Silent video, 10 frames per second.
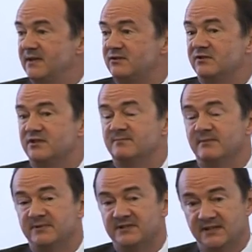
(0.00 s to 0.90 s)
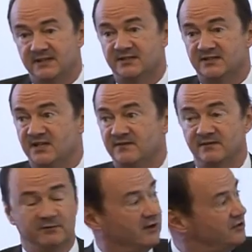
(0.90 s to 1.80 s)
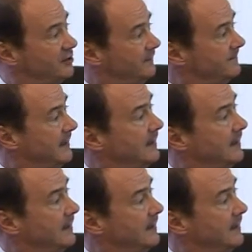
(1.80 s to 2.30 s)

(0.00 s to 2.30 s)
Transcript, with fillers: Matrix has been particularly successful in Russia.